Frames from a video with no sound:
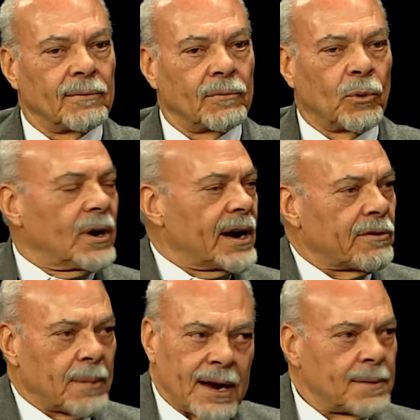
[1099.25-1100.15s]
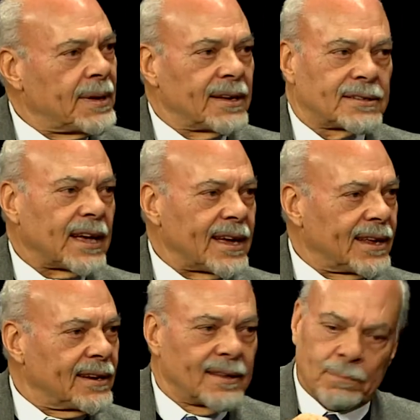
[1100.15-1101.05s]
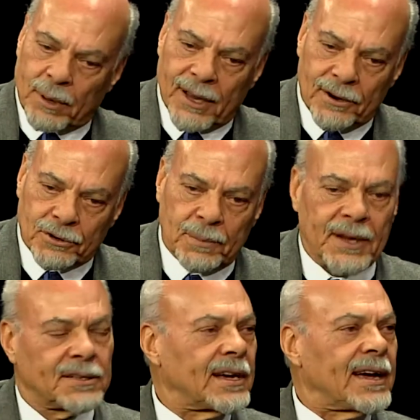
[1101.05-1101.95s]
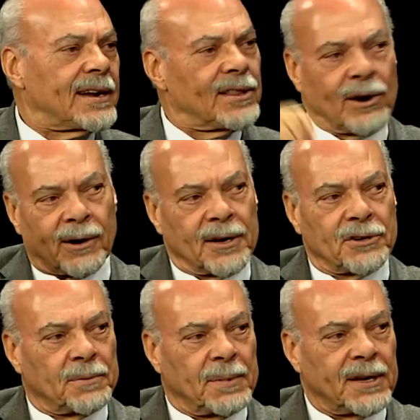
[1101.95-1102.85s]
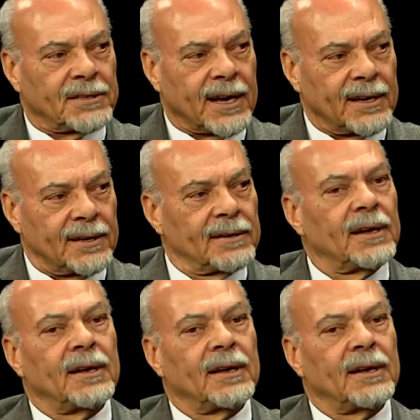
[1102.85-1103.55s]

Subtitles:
wanted everybody to be excited, the players to be excited, the audience to be excited.